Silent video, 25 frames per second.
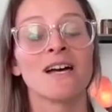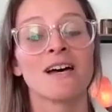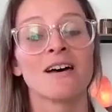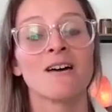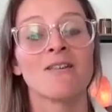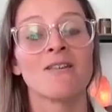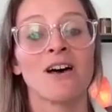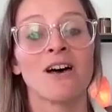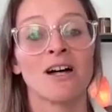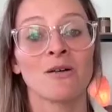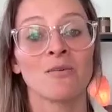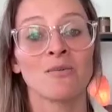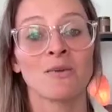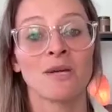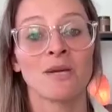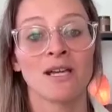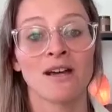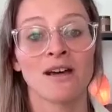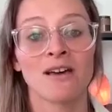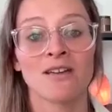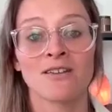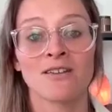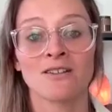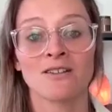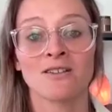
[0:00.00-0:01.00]
of helping
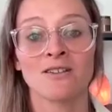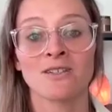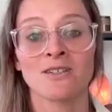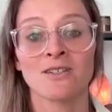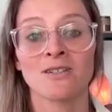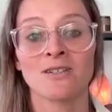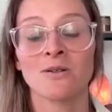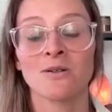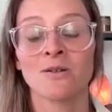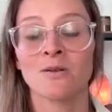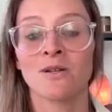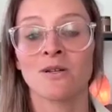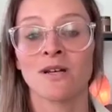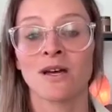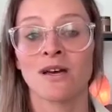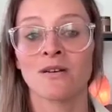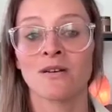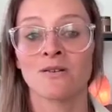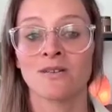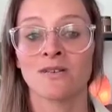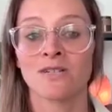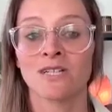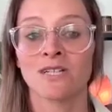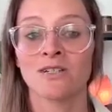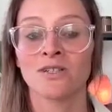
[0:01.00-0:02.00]
others to not
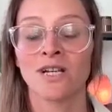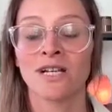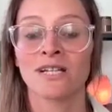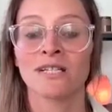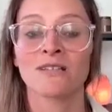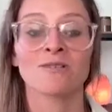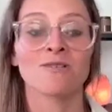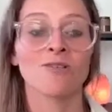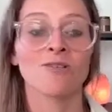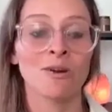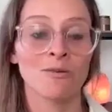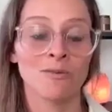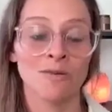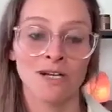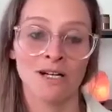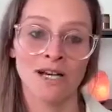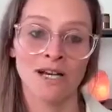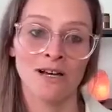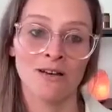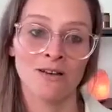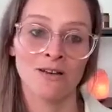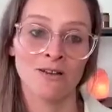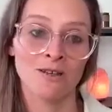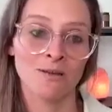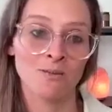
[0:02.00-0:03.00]
only transform their
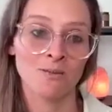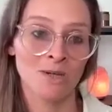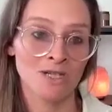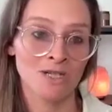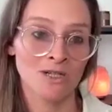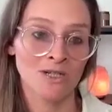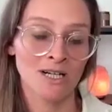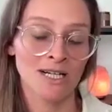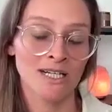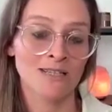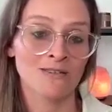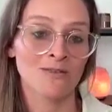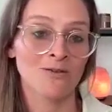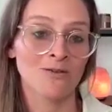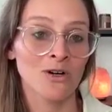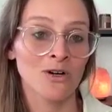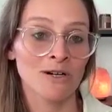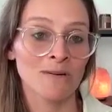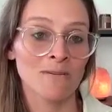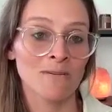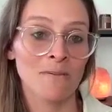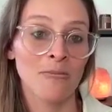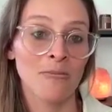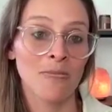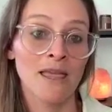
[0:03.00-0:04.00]
health, but
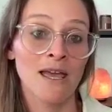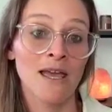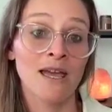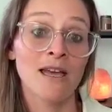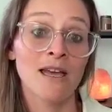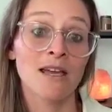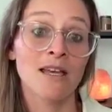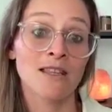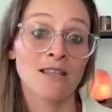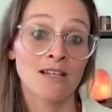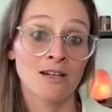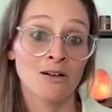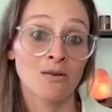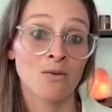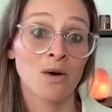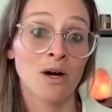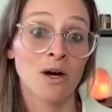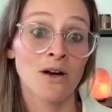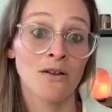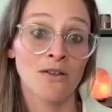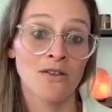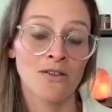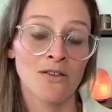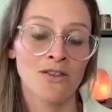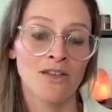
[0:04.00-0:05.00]
transform their
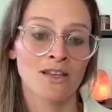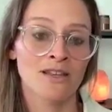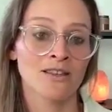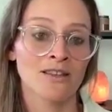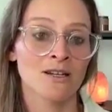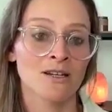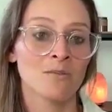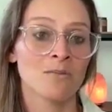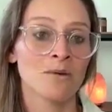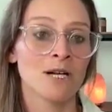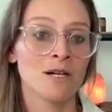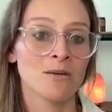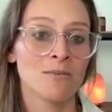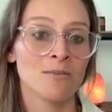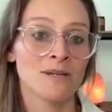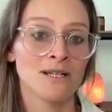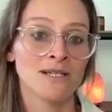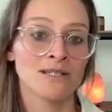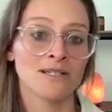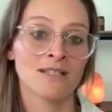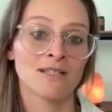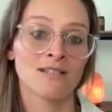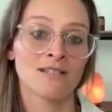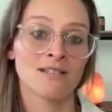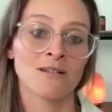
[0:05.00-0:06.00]
wealth and their
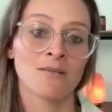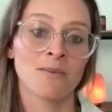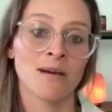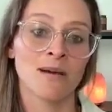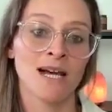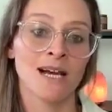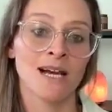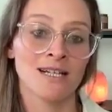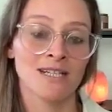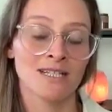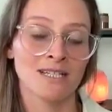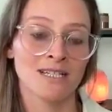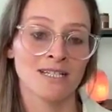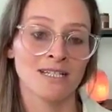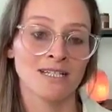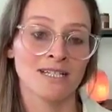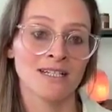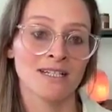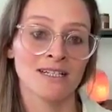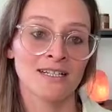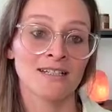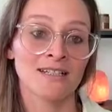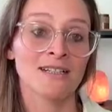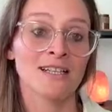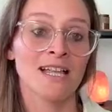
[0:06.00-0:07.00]
purpose and their passion,
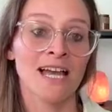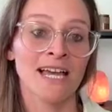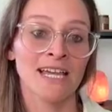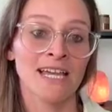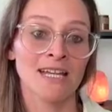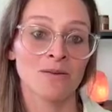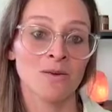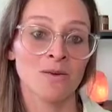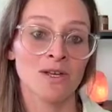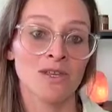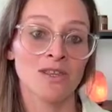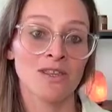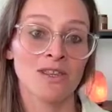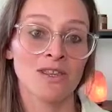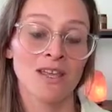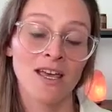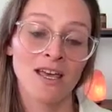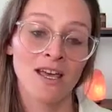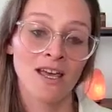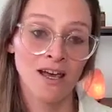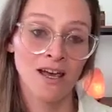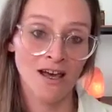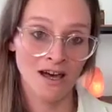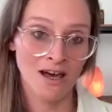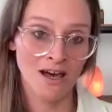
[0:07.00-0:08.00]
and align with
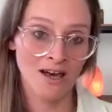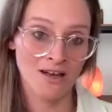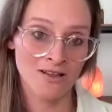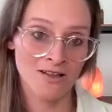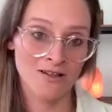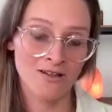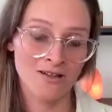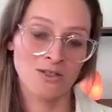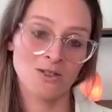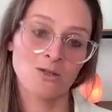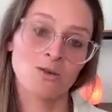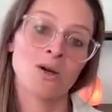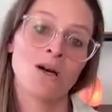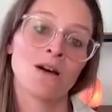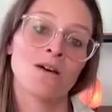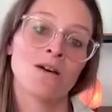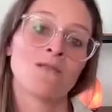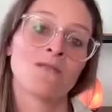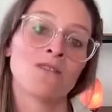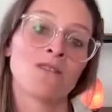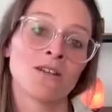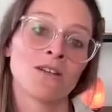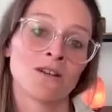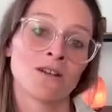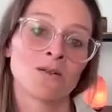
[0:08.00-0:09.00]
others who have,
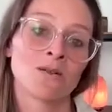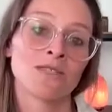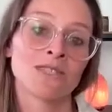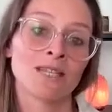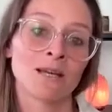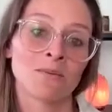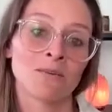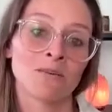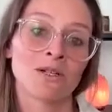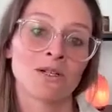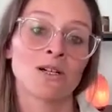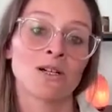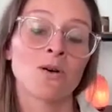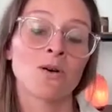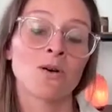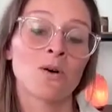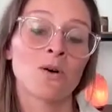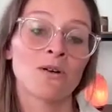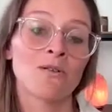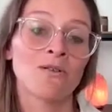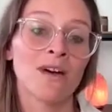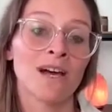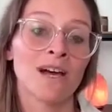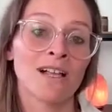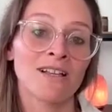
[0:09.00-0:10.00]
similar
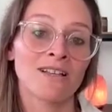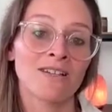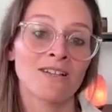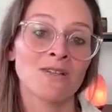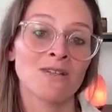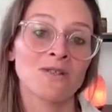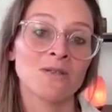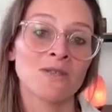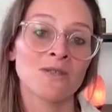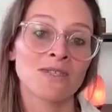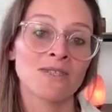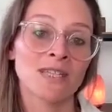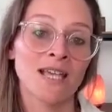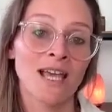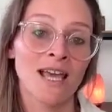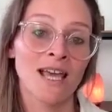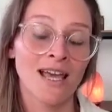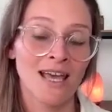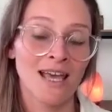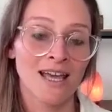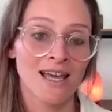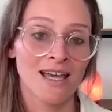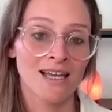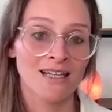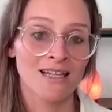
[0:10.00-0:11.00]
core values.
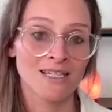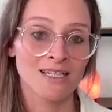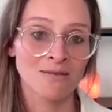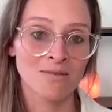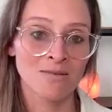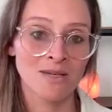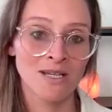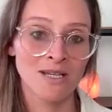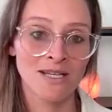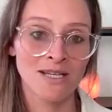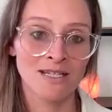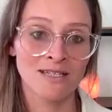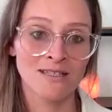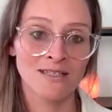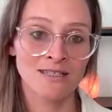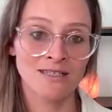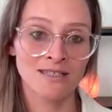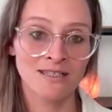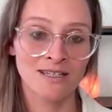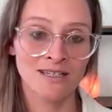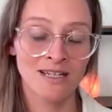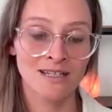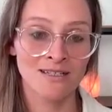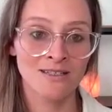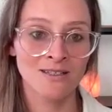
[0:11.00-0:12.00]
And to me,
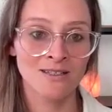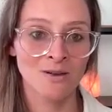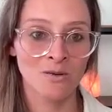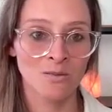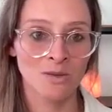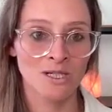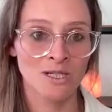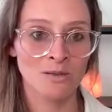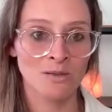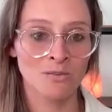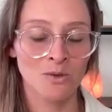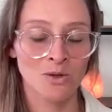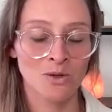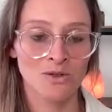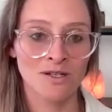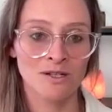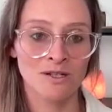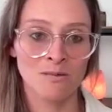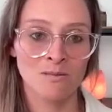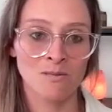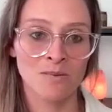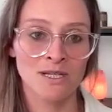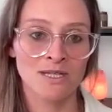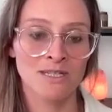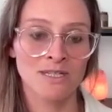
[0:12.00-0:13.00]
it's so much more than a
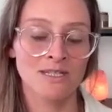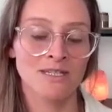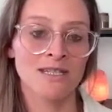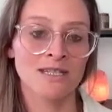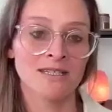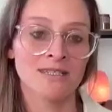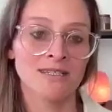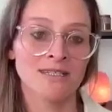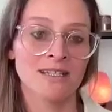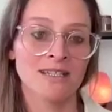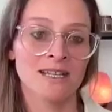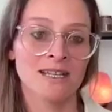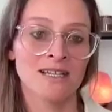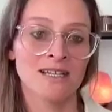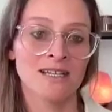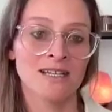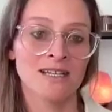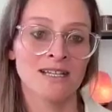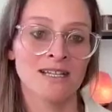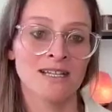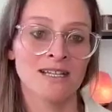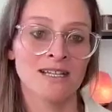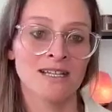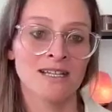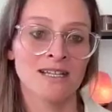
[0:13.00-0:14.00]
business.
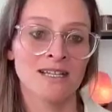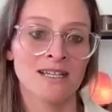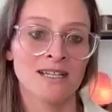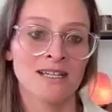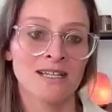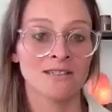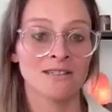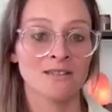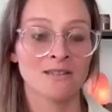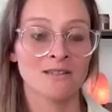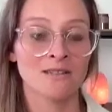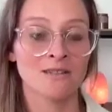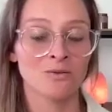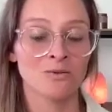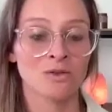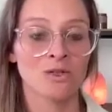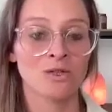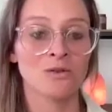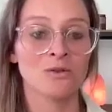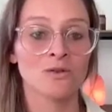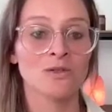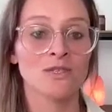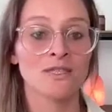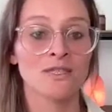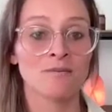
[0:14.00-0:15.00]
It's a
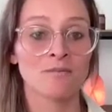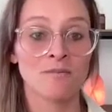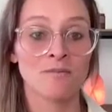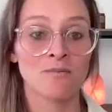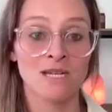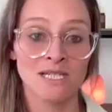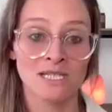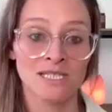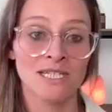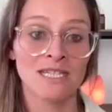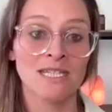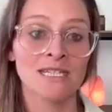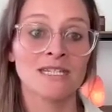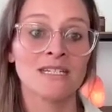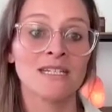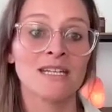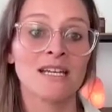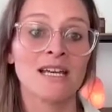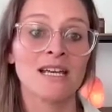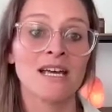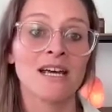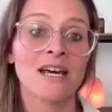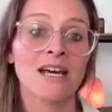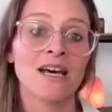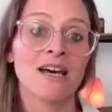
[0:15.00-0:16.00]
grassroots
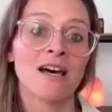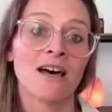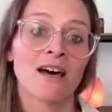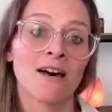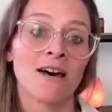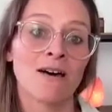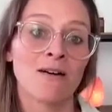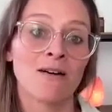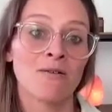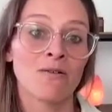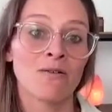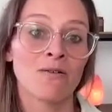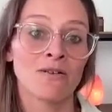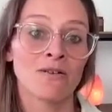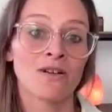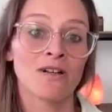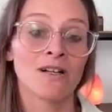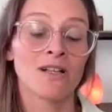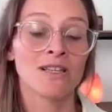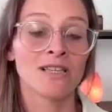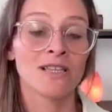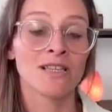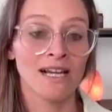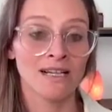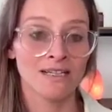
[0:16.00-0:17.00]
mission of
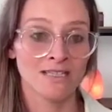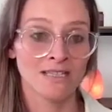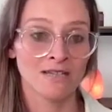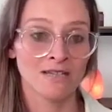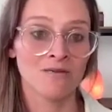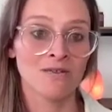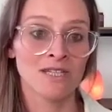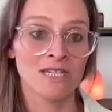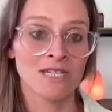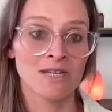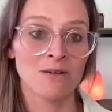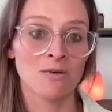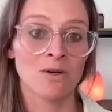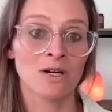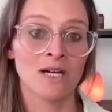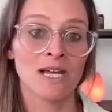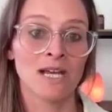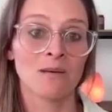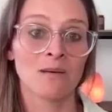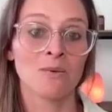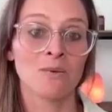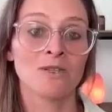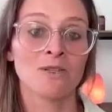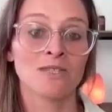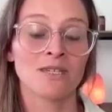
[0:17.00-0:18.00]
collectively we're
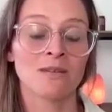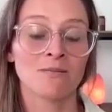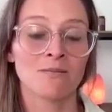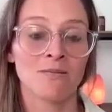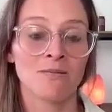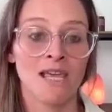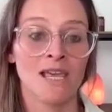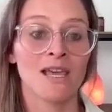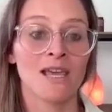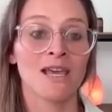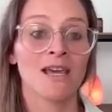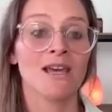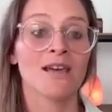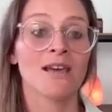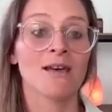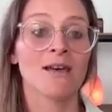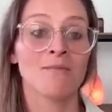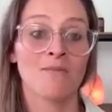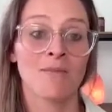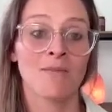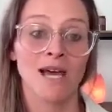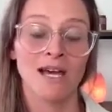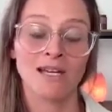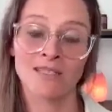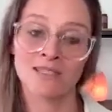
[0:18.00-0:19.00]
able to make
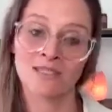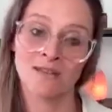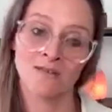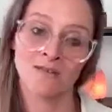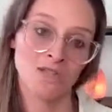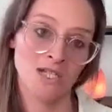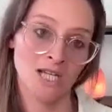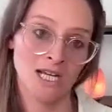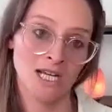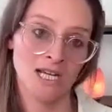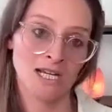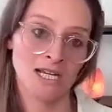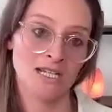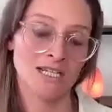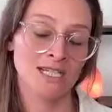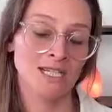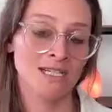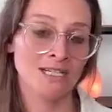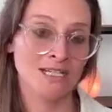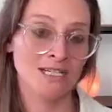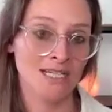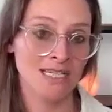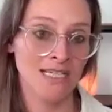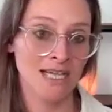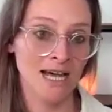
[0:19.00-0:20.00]
a massive
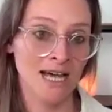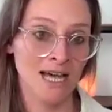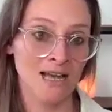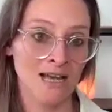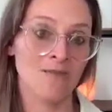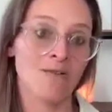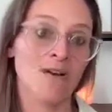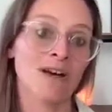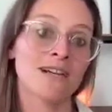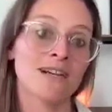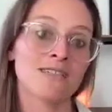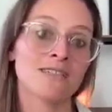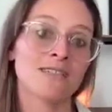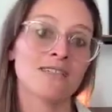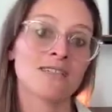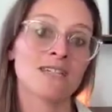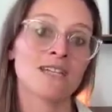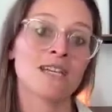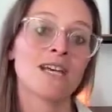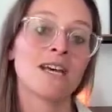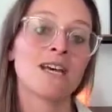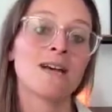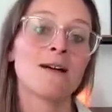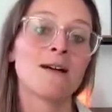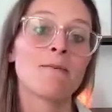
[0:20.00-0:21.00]
change and
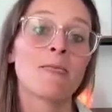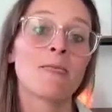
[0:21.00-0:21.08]
divest